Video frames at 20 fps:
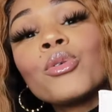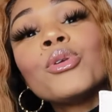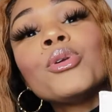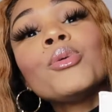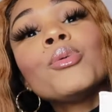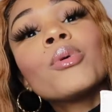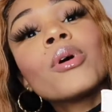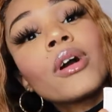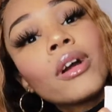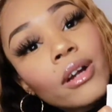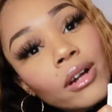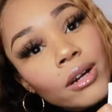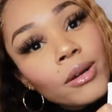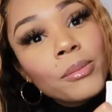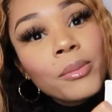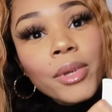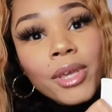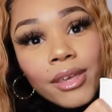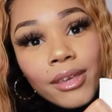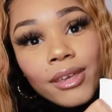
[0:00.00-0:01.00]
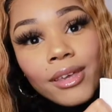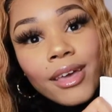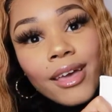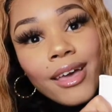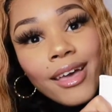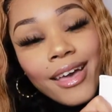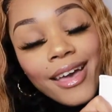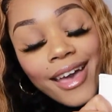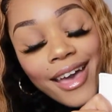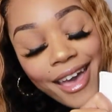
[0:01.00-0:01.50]
you hear me?
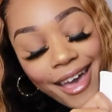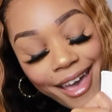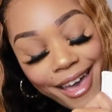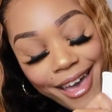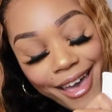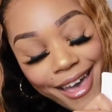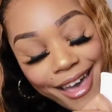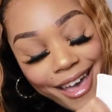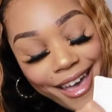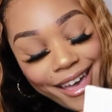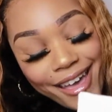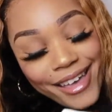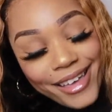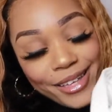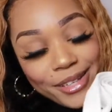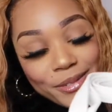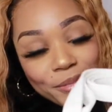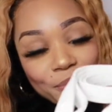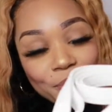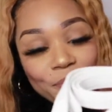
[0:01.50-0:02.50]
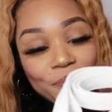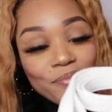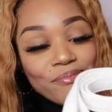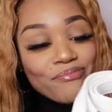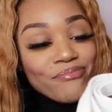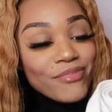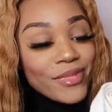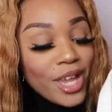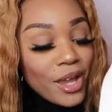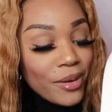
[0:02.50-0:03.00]
Ah!
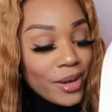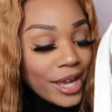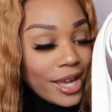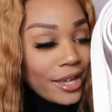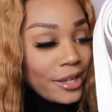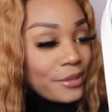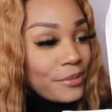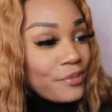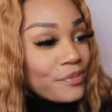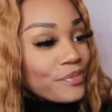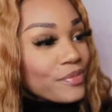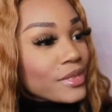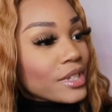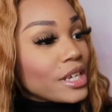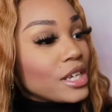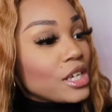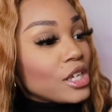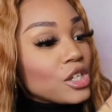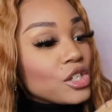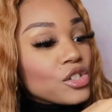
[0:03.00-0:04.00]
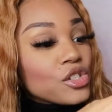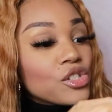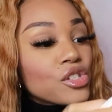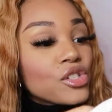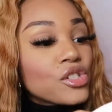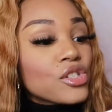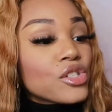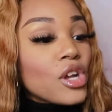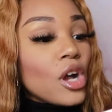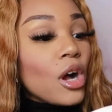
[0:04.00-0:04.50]
Okay.
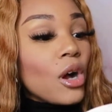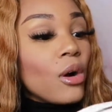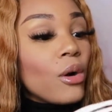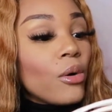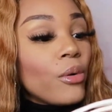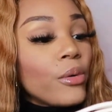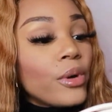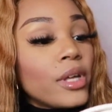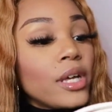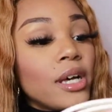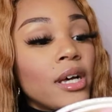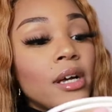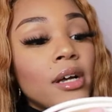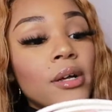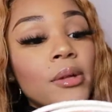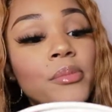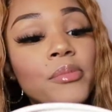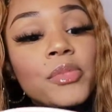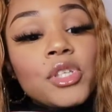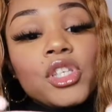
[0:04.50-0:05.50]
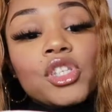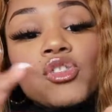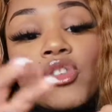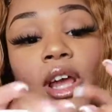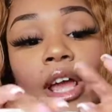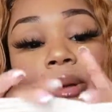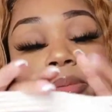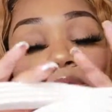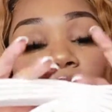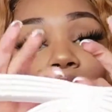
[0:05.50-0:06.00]
So the
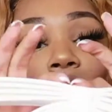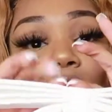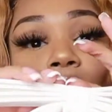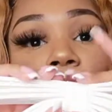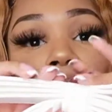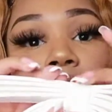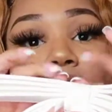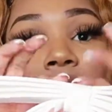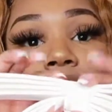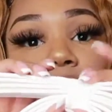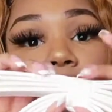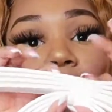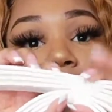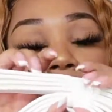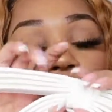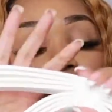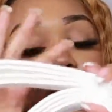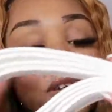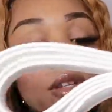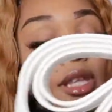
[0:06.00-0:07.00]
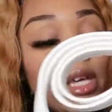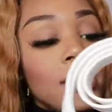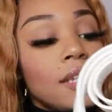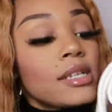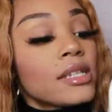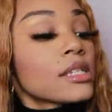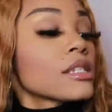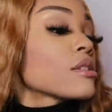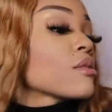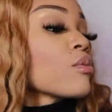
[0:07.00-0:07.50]
straps are together. That
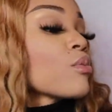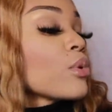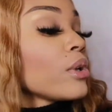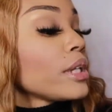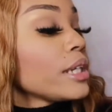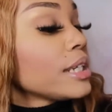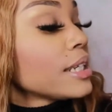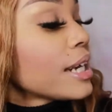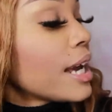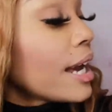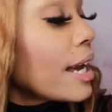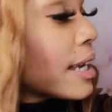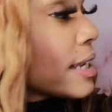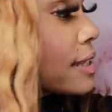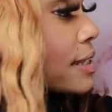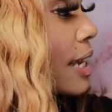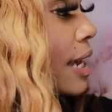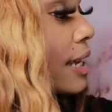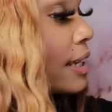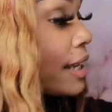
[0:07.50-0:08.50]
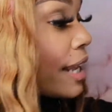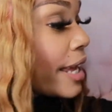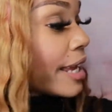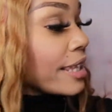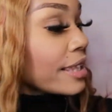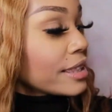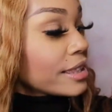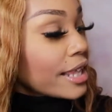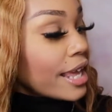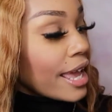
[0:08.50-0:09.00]
is really nice. I
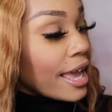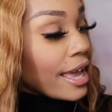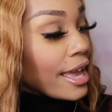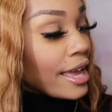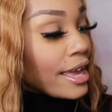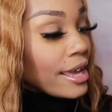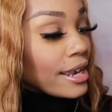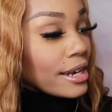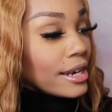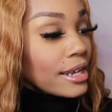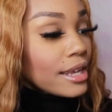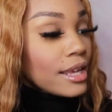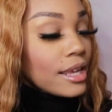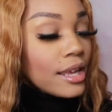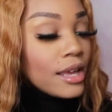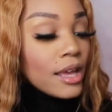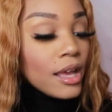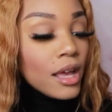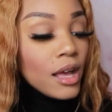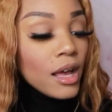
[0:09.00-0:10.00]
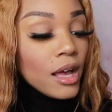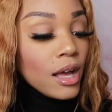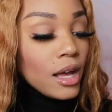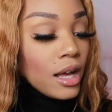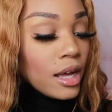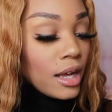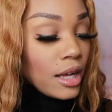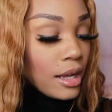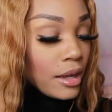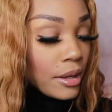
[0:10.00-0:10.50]
like that.
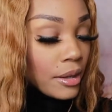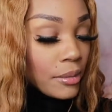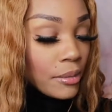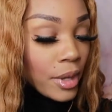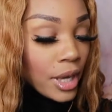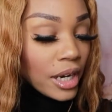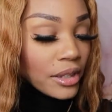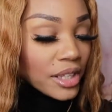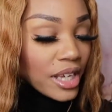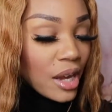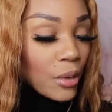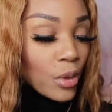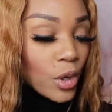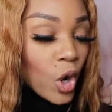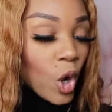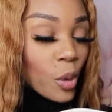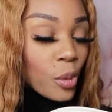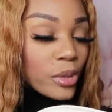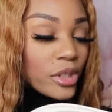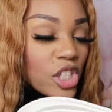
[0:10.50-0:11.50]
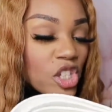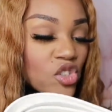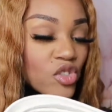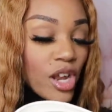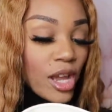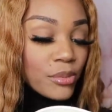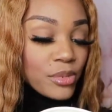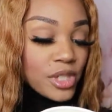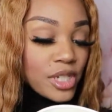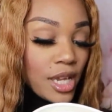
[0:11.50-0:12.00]
I don't think I want to open the
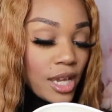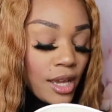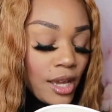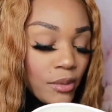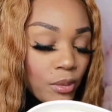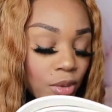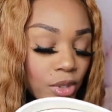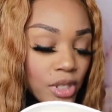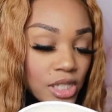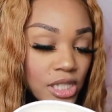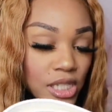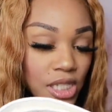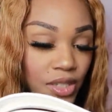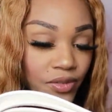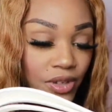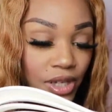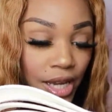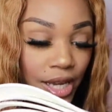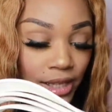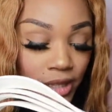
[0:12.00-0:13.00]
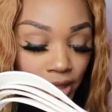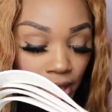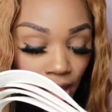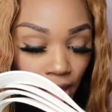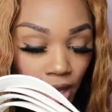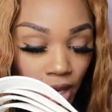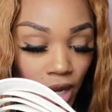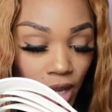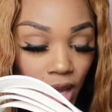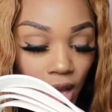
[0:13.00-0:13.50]
straps yet. I'm gonna just leave it like that.
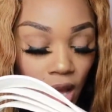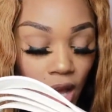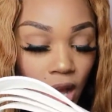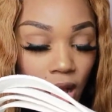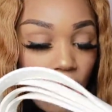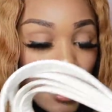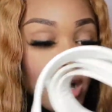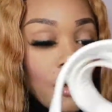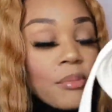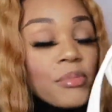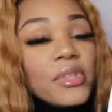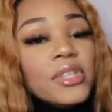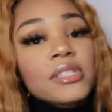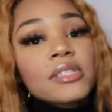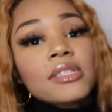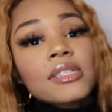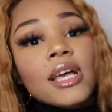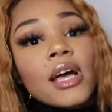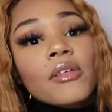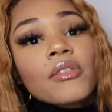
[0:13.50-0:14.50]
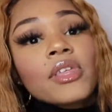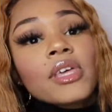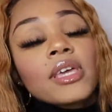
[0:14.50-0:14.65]
This is how the